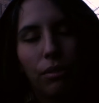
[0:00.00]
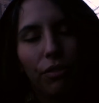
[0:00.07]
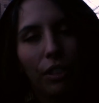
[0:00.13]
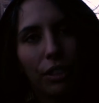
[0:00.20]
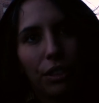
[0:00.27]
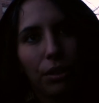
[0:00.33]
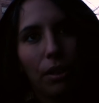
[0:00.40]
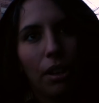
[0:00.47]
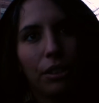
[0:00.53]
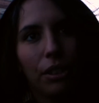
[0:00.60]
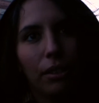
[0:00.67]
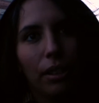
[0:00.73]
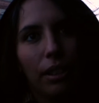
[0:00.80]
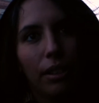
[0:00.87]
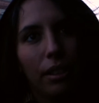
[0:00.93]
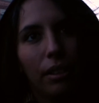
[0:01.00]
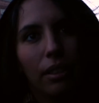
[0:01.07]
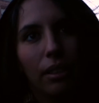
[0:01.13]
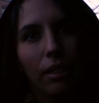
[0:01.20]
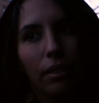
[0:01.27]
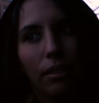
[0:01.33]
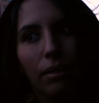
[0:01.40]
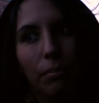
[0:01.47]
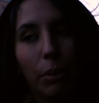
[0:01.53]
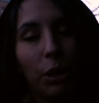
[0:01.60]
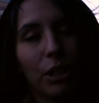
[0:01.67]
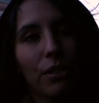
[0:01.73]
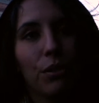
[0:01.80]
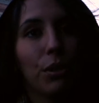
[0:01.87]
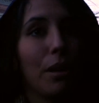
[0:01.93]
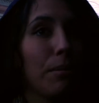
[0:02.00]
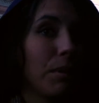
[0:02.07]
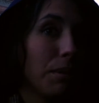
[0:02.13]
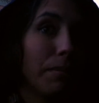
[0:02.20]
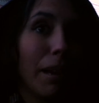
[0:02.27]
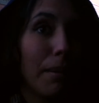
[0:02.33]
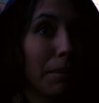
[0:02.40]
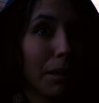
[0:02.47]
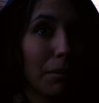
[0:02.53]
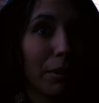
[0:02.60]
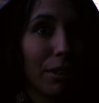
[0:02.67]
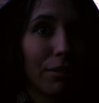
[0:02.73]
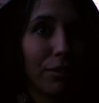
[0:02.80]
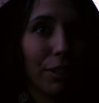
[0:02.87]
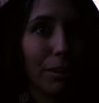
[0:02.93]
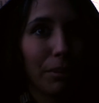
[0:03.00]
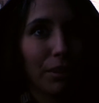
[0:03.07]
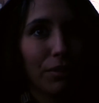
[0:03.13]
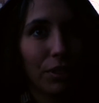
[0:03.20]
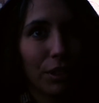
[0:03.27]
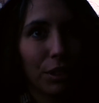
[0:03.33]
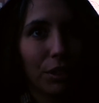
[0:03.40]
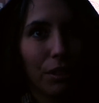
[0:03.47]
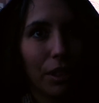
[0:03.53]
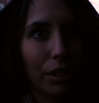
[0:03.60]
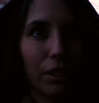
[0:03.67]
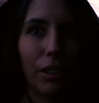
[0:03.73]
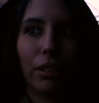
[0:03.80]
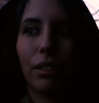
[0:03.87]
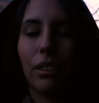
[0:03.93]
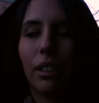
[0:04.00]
Fitzcarraldo, Burden of Dreams is maybe a better film than Fitzcarraldo,